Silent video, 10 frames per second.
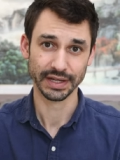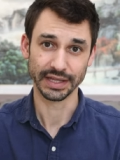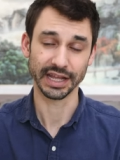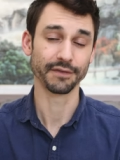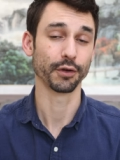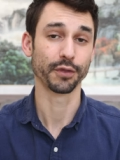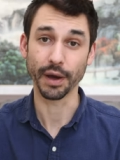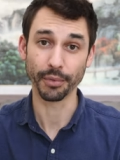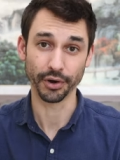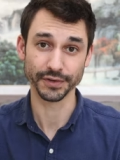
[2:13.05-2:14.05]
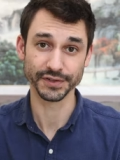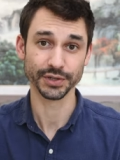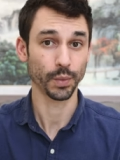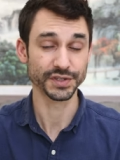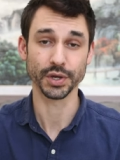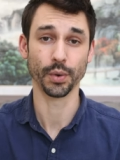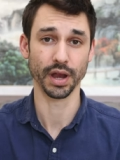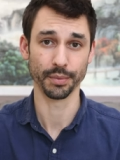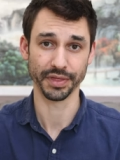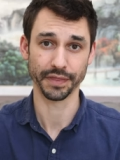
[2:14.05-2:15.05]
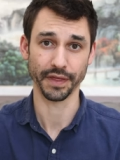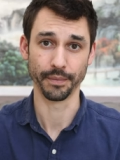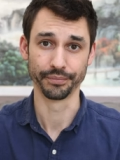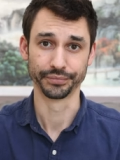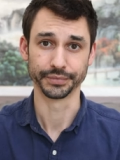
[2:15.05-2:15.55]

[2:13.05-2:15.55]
Like if your thumb hurts, what's going on with the thumb?